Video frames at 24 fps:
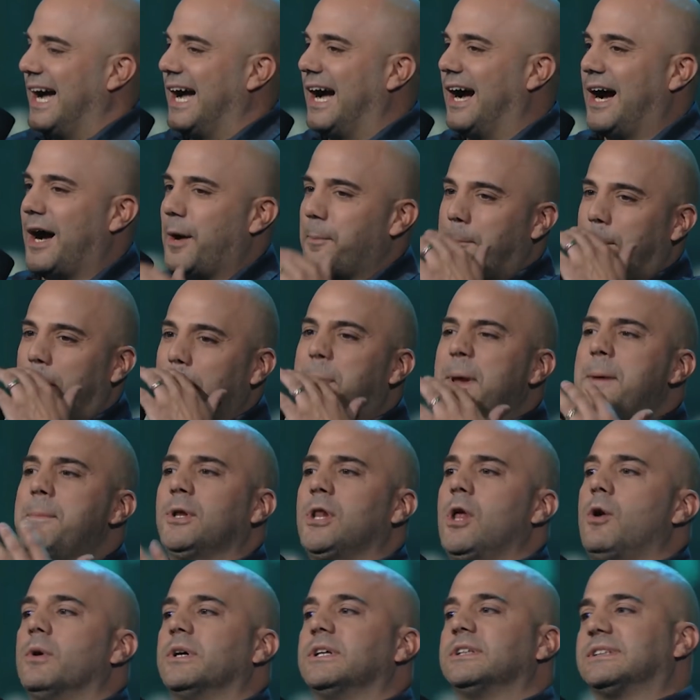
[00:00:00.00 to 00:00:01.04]
But
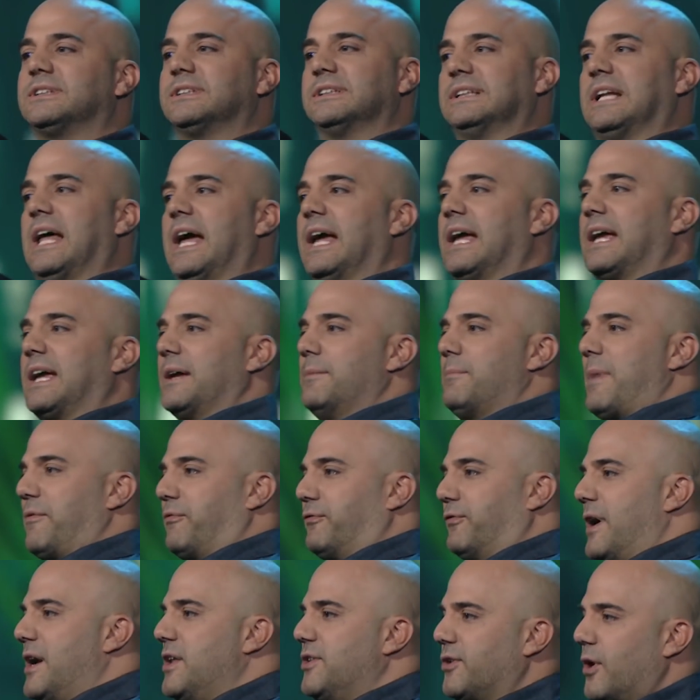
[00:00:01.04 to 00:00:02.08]
people always, like, my
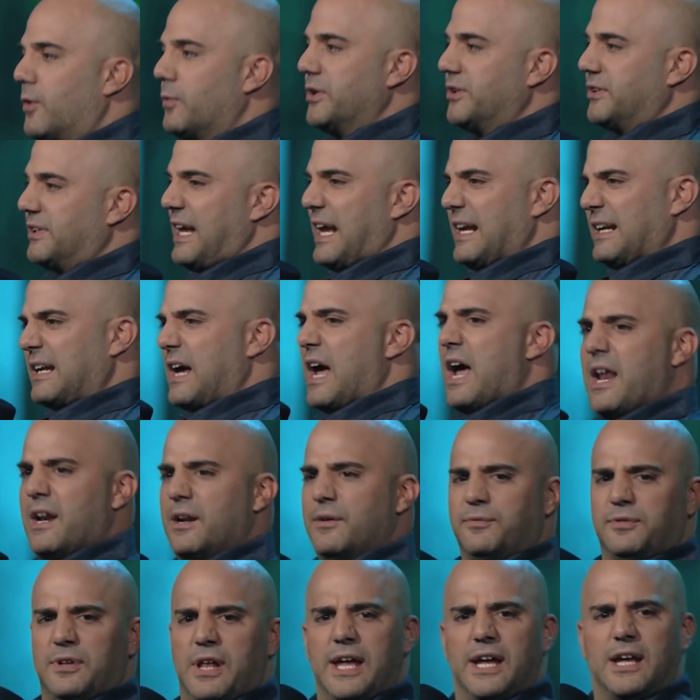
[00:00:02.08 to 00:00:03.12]
friends always get kind
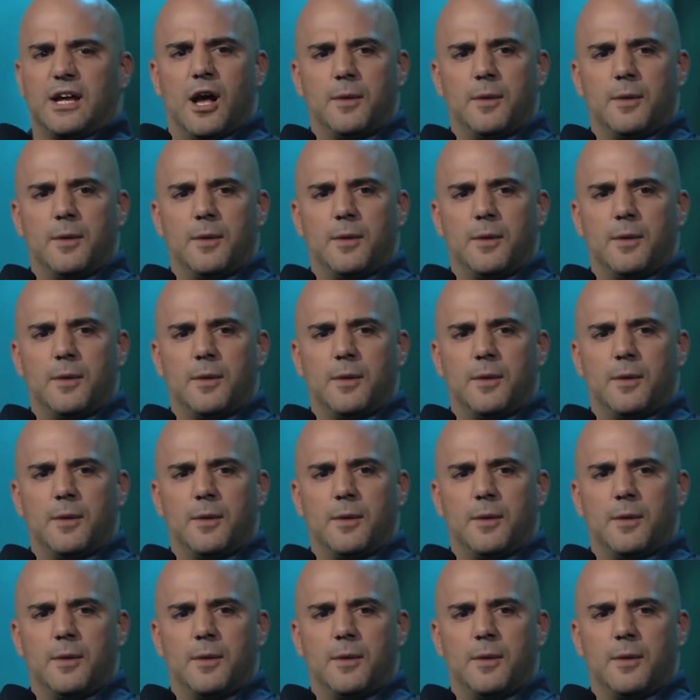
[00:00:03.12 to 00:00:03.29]
of, like,